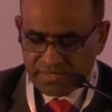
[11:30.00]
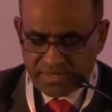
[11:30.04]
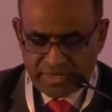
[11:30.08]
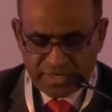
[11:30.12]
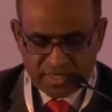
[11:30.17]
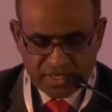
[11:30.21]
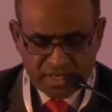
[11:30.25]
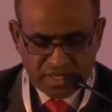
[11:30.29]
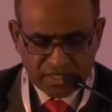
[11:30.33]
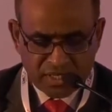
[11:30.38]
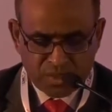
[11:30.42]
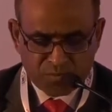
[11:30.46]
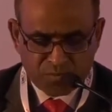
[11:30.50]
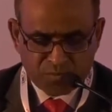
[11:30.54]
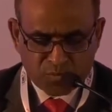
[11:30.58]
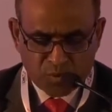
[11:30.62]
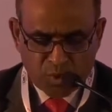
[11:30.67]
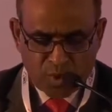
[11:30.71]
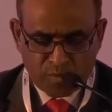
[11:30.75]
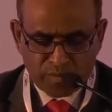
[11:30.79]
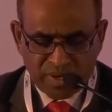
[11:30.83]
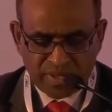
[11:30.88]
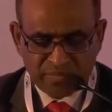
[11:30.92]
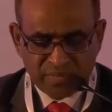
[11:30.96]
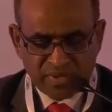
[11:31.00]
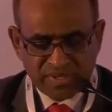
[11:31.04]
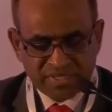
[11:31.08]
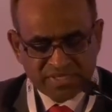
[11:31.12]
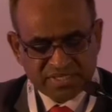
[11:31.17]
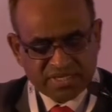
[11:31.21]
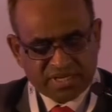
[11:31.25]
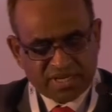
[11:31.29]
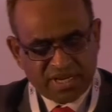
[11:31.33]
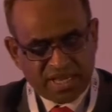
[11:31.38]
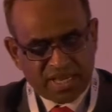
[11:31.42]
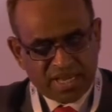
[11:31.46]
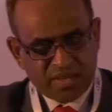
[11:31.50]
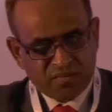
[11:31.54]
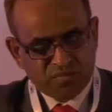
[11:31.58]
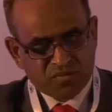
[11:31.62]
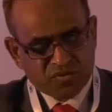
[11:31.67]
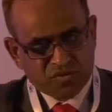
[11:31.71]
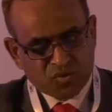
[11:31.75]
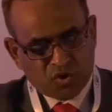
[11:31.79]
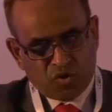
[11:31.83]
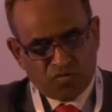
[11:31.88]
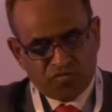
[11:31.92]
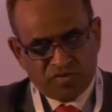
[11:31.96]
Another problem is
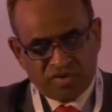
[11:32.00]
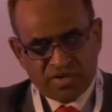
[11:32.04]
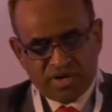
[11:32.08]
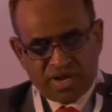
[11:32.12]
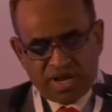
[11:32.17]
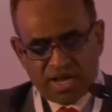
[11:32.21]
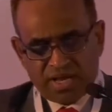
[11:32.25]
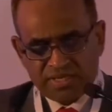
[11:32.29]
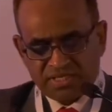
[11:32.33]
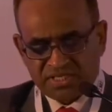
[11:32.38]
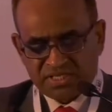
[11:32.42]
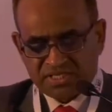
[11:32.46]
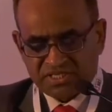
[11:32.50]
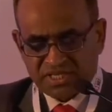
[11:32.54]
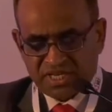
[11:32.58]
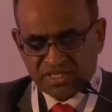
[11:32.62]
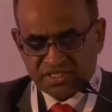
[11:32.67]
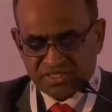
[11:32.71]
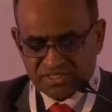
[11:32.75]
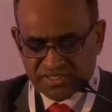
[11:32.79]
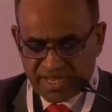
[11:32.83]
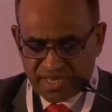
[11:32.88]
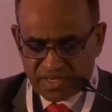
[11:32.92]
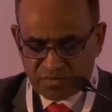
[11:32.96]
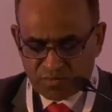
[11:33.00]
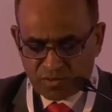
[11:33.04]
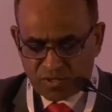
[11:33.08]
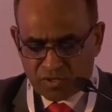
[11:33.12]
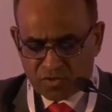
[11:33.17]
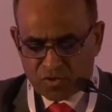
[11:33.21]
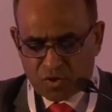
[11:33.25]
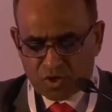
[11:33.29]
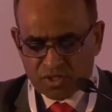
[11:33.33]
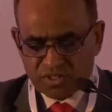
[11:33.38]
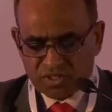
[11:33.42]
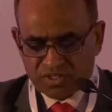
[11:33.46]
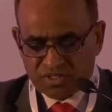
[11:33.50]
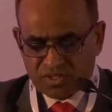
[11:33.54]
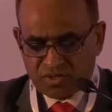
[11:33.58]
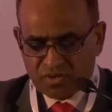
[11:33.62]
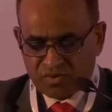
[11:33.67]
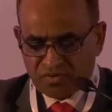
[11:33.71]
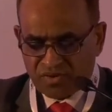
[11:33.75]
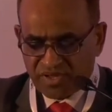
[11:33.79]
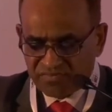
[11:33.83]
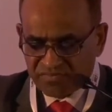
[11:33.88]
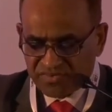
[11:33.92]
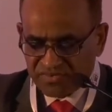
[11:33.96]
claims over unsustainable rocks
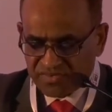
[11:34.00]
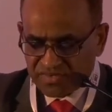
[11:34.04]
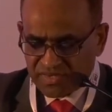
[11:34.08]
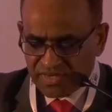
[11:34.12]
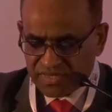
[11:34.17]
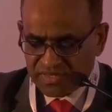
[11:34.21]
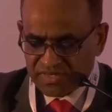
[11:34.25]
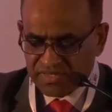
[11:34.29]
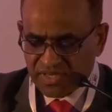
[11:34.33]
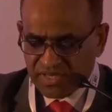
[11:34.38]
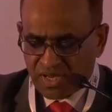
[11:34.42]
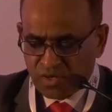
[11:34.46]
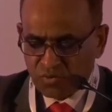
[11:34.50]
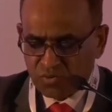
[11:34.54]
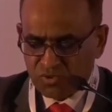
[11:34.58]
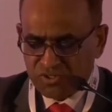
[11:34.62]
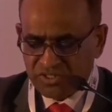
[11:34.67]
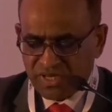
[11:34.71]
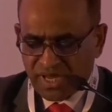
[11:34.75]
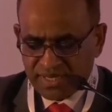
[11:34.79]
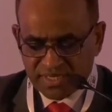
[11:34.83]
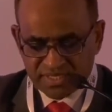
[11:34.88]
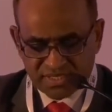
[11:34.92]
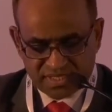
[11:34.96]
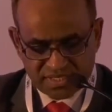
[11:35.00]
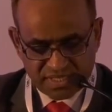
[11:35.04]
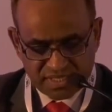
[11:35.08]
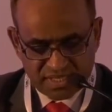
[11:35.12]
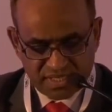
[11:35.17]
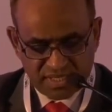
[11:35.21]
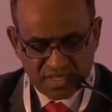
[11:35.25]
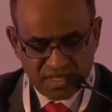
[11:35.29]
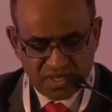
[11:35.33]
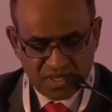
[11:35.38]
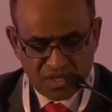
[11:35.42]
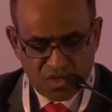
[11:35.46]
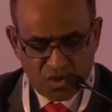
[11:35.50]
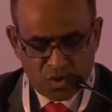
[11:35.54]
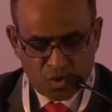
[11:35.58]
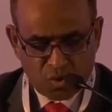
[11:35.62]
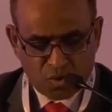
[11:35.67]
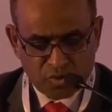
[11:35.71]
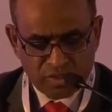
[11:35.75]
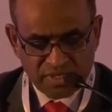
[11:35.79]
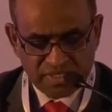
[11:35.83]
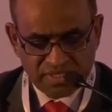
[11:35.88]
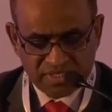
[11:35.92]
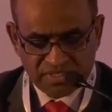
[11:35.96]
or reefs in South China Sea
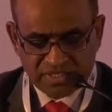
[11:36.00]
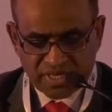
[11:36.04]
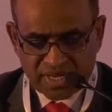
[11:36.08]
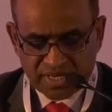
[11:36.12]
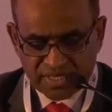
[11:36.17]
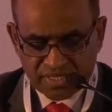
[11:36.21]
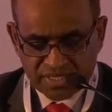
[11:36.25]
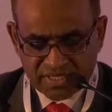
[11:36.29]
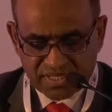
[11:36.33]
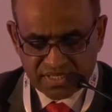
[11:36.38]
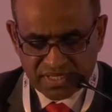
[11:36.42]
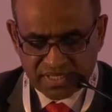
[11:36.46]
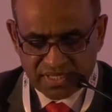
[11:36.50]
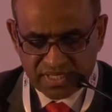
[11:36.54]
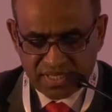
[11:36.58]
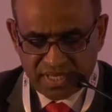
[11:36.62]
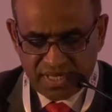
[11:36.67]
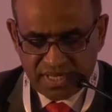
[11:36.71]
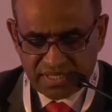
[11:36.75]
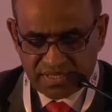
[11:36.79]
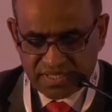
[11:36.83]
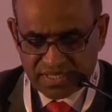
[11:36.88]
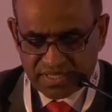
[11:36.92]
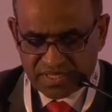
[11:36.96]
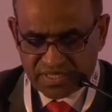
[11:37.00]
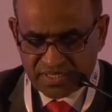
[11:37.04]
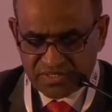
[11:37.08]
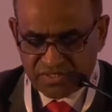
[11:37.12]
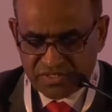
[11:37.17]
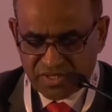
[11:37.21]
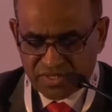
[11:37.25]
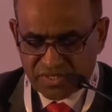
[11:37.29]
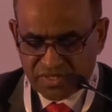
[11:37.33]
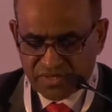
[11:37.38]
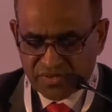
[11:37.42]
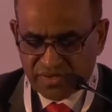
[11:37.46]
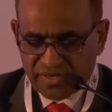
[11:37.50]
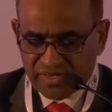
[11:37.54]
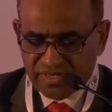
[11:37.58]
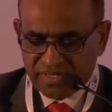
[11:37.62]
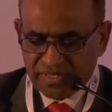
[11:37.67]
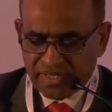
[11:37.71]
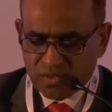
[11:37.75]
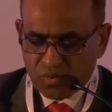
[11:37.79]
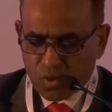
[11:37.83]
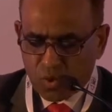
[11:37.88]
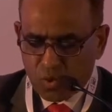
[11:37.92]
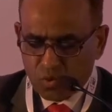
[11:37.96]
or East China Sea that generate
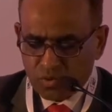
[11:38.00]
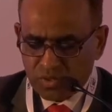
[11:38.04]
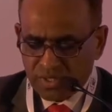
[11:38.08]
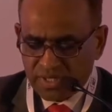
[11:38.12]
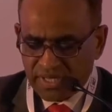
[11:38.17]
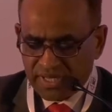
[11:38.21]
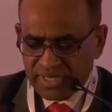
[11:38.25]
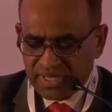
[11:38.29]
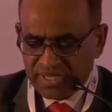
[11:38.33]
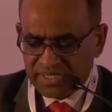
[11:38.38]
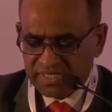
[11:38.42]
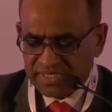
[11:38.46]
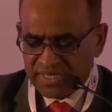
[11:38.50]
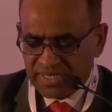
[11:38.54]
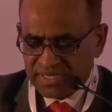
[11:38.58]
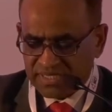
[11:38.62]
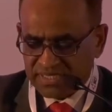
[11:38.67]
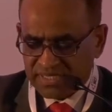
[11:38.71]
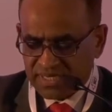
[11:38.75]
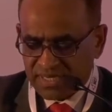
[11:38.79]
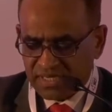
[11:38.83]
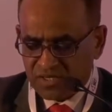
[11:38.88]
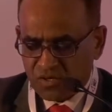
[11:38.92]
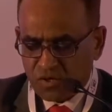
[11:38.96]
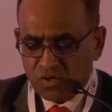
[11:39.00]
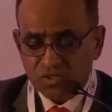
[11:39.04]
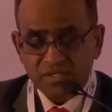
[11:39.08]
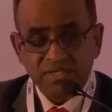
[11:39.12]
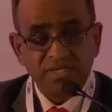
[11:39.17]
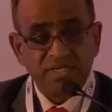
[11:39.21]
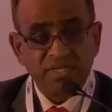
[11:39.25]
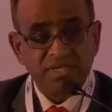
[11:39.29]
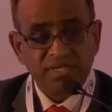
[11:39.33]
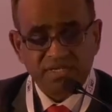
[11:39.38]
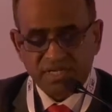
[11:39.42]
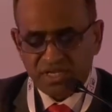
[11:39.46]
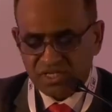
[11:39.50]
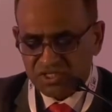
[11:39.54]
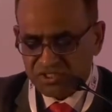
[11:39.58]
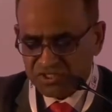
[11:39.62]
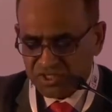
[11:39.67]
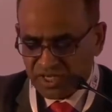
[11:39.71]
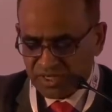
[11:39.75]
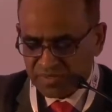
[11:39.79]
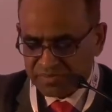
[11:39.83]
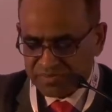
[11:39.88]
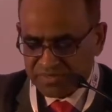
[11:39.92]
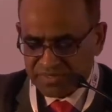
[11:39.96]
their own EEZs and continental
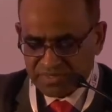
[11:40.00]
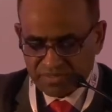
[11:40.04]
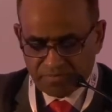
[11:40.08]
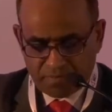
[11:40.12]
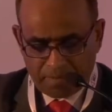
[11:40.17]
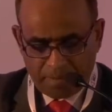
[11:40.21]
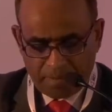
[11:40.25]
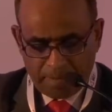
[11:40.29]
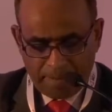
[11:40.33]
shelves.